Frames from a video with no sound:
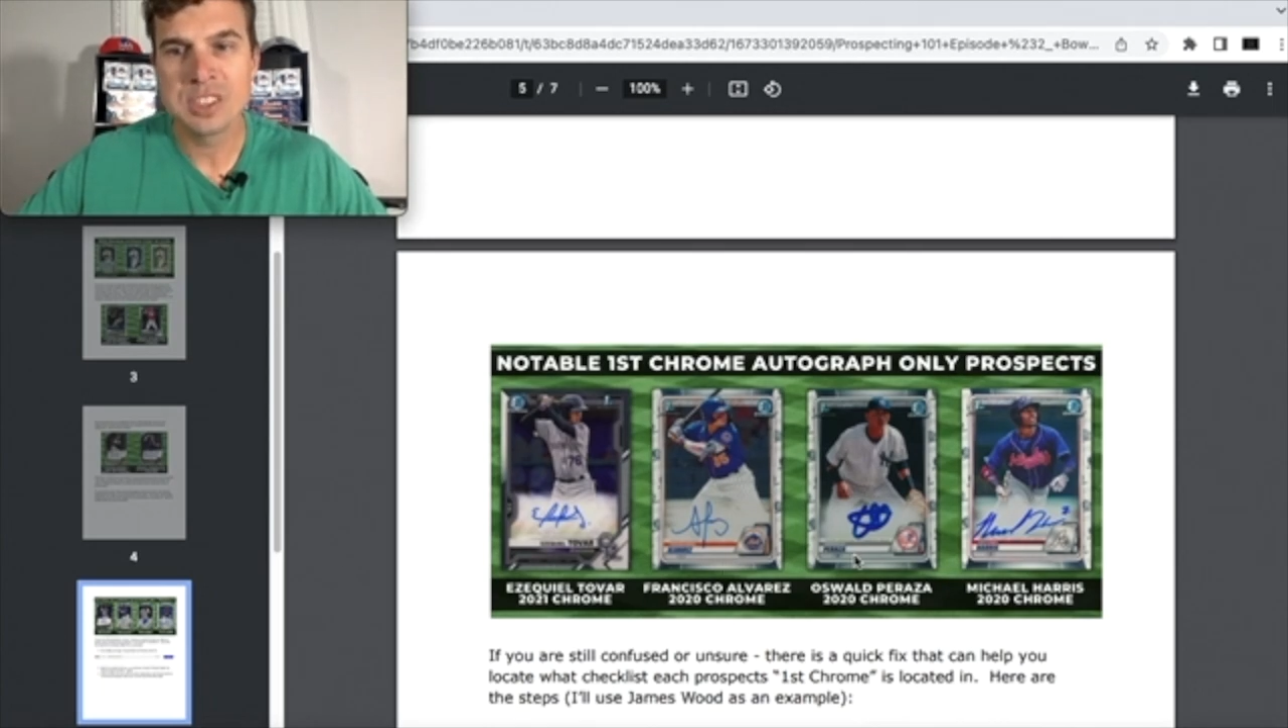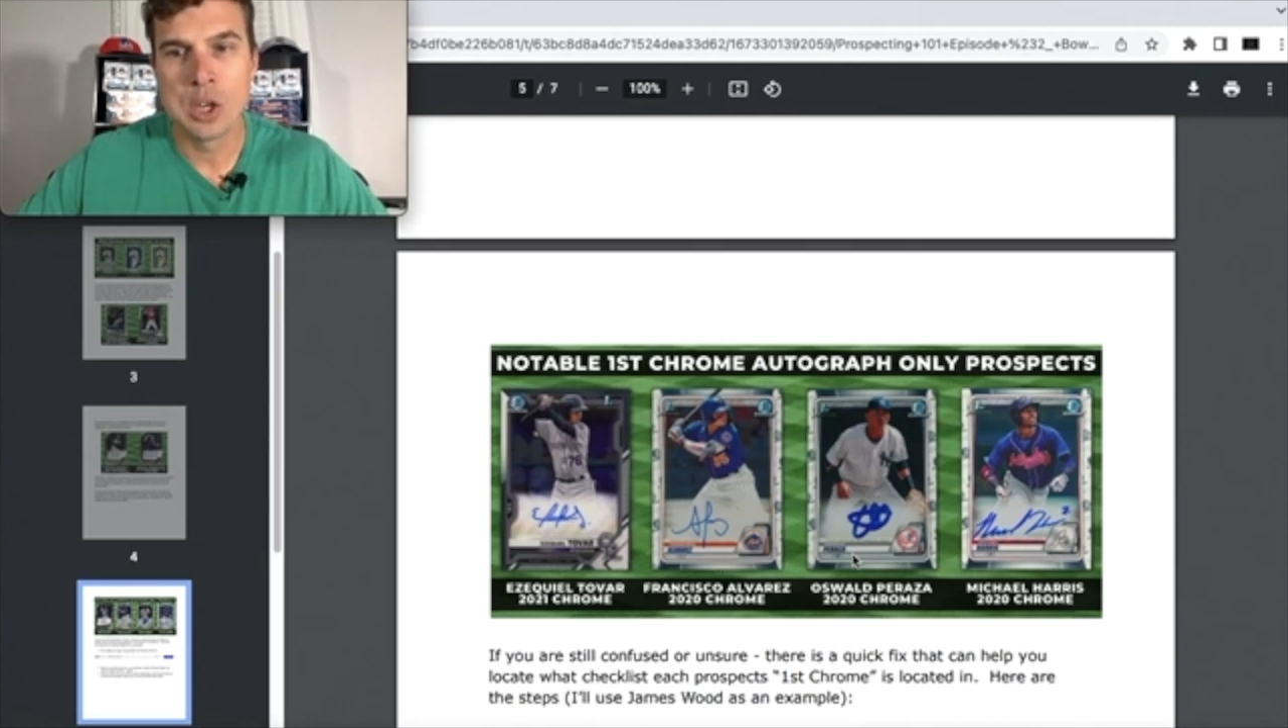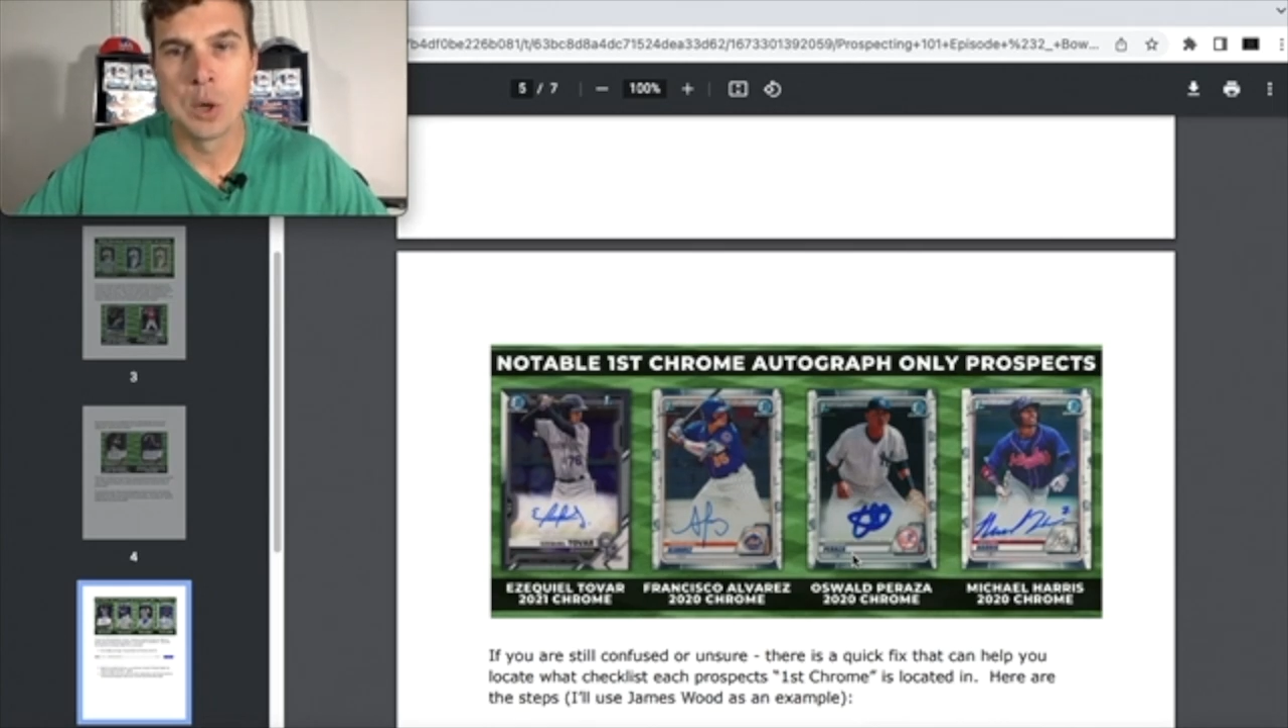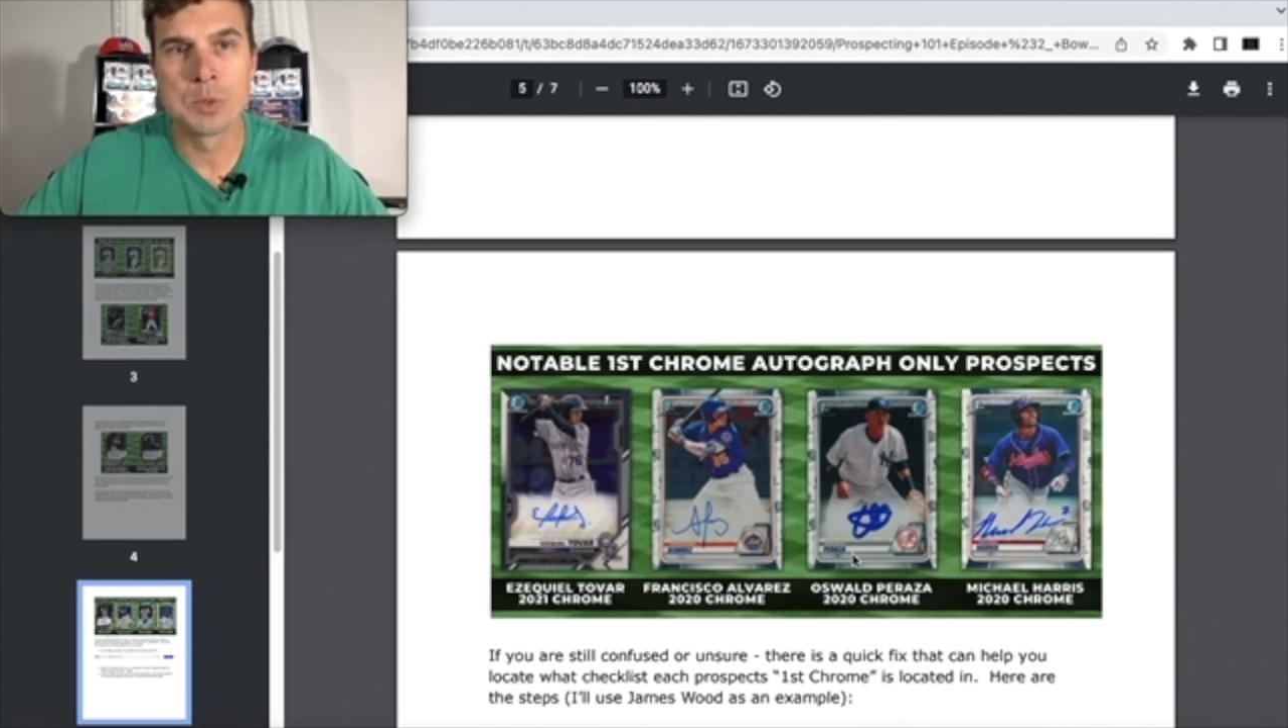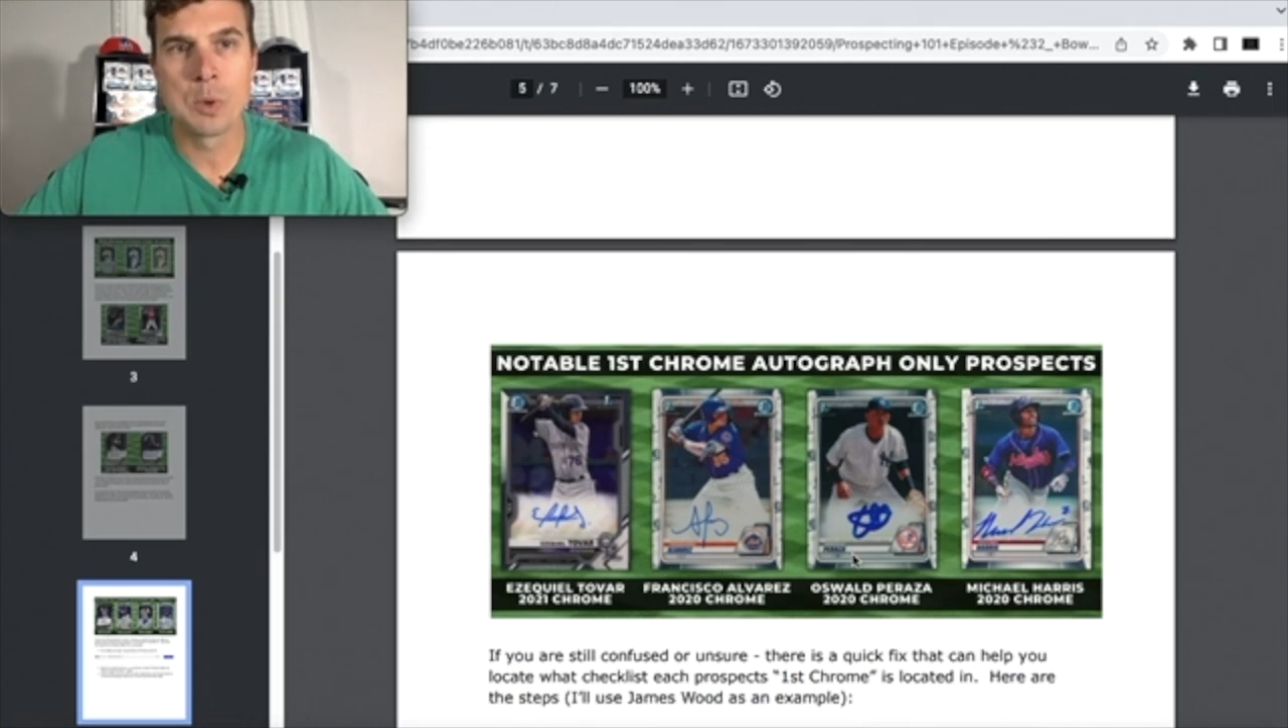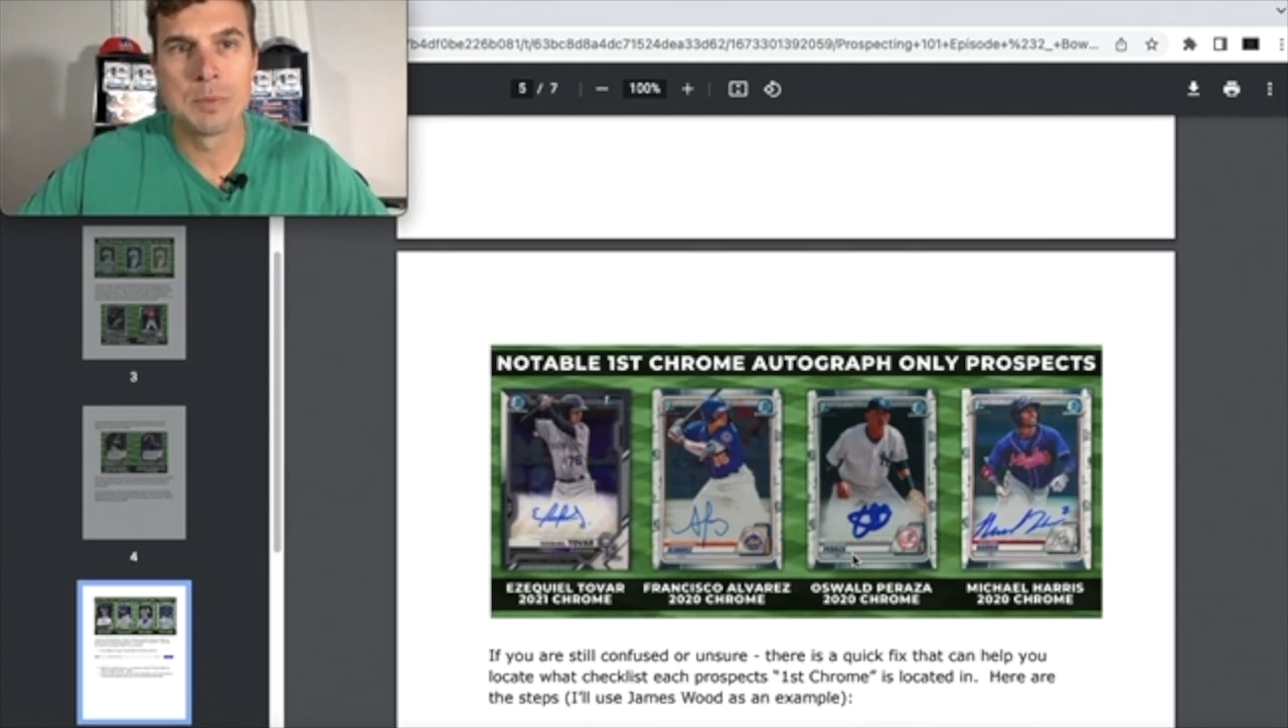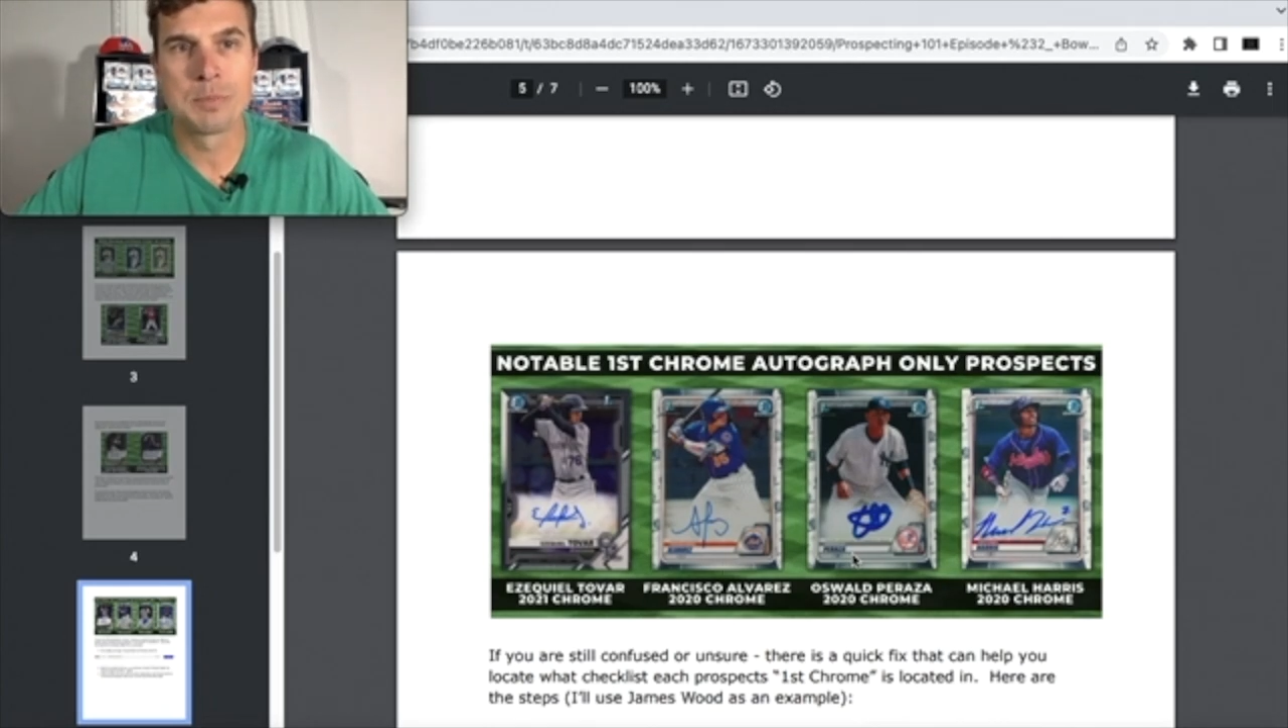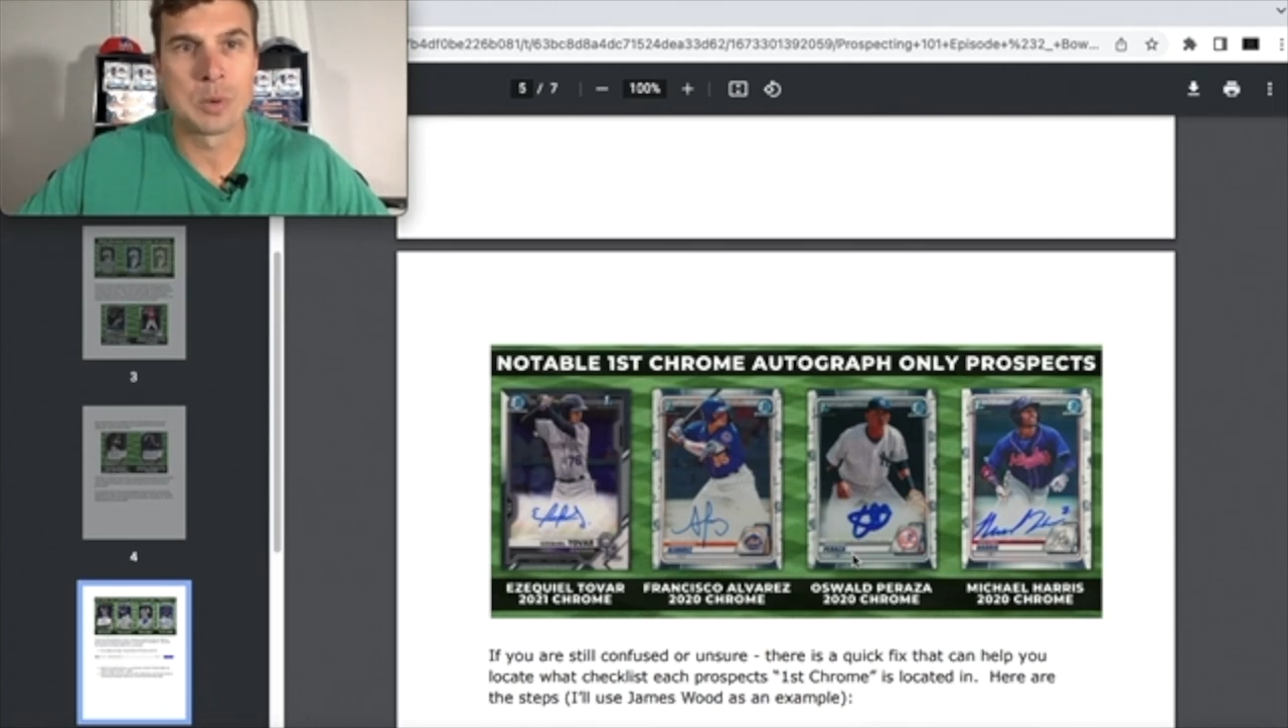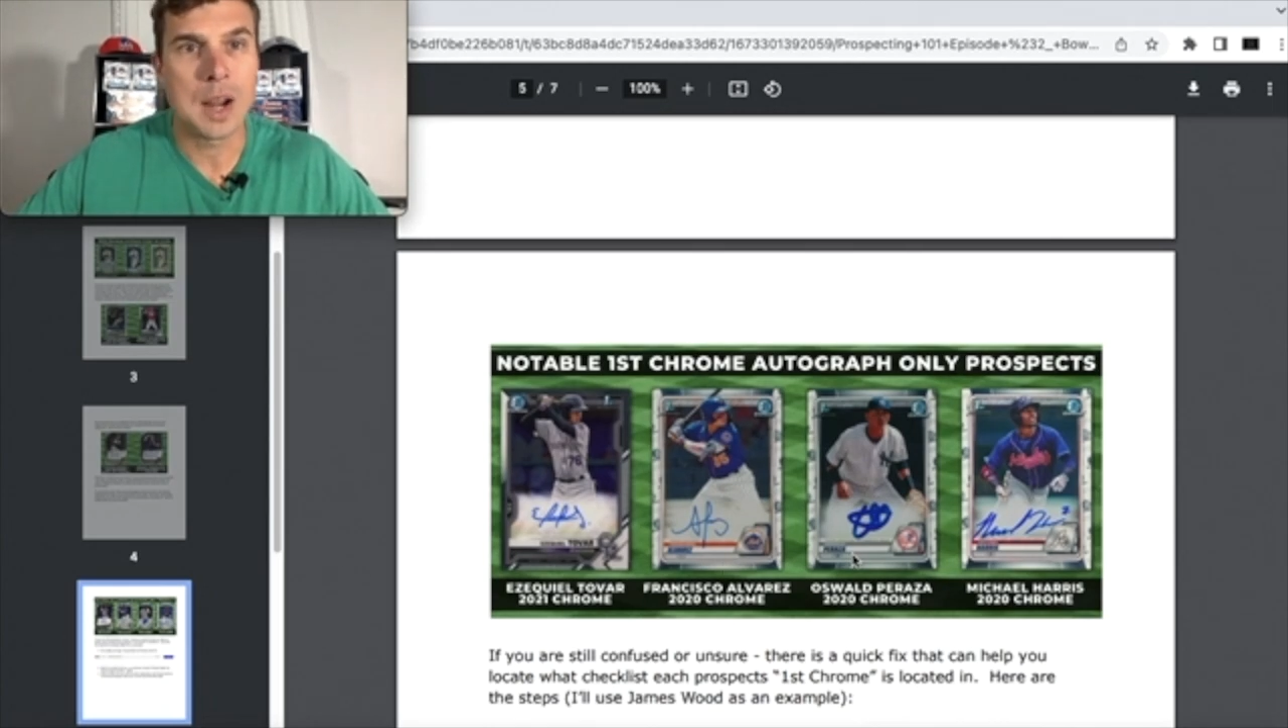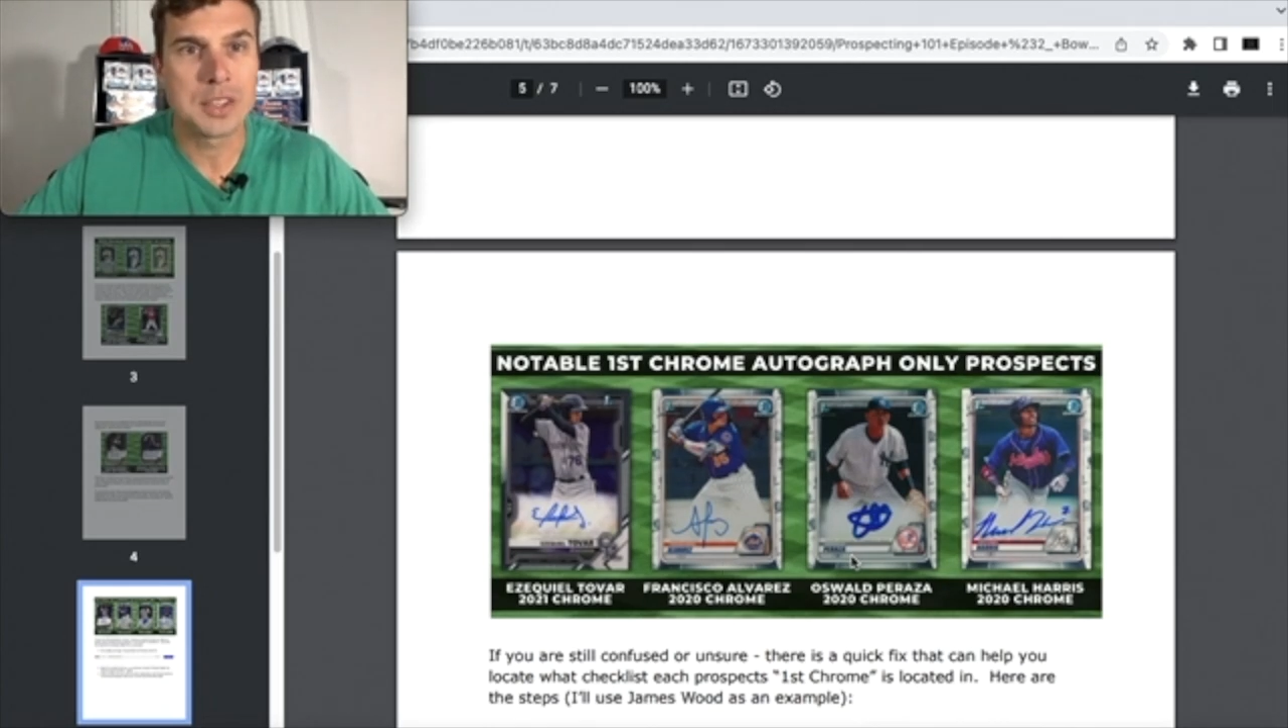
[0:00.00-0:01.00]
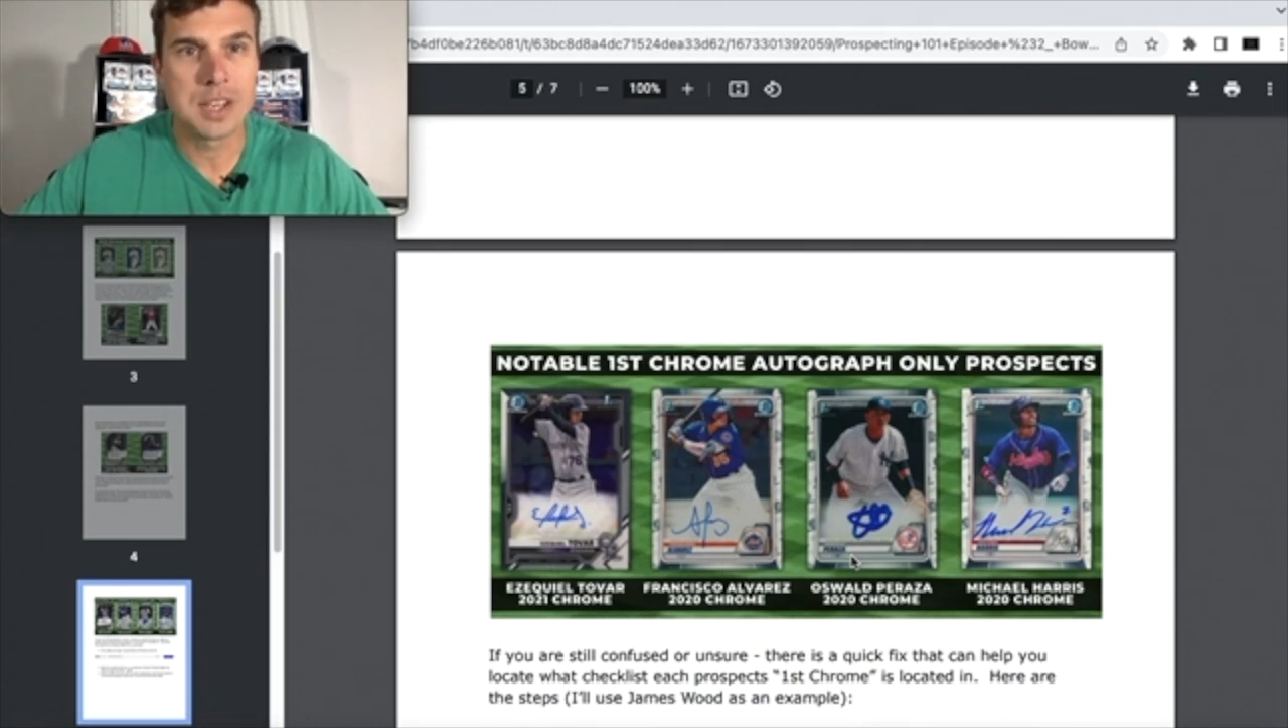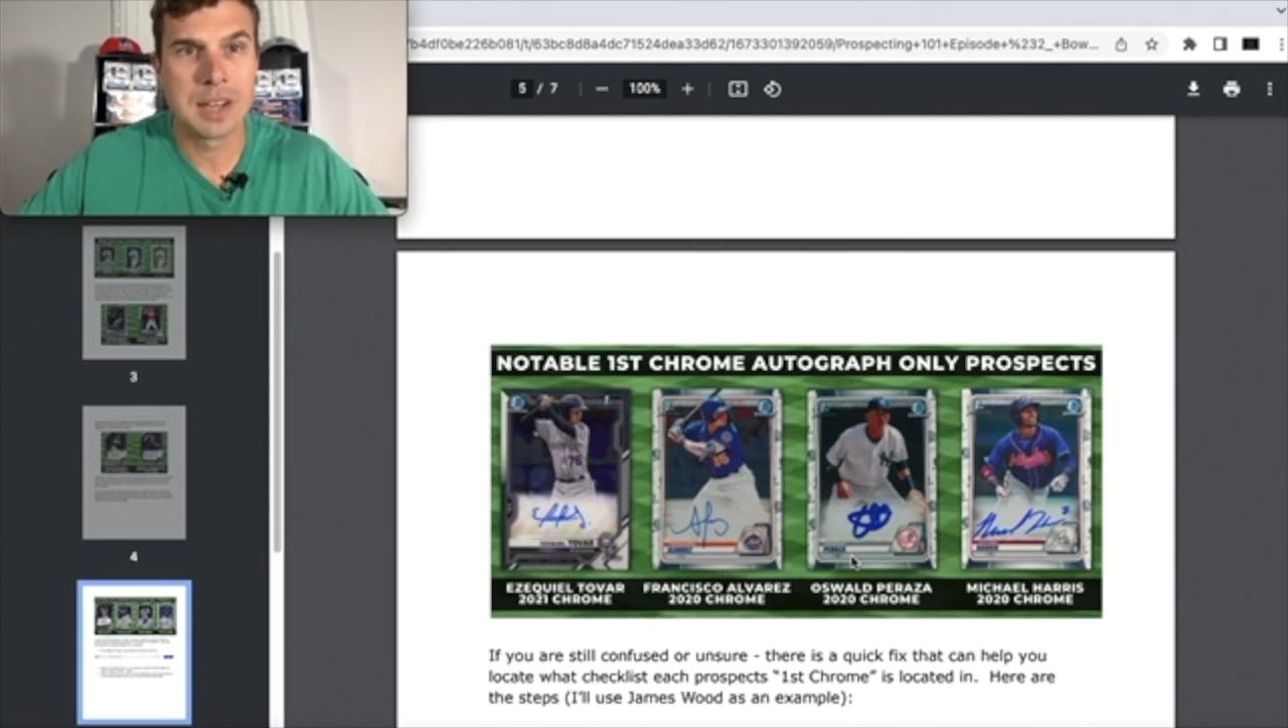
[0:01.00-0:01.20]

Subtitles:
Oswald Peraza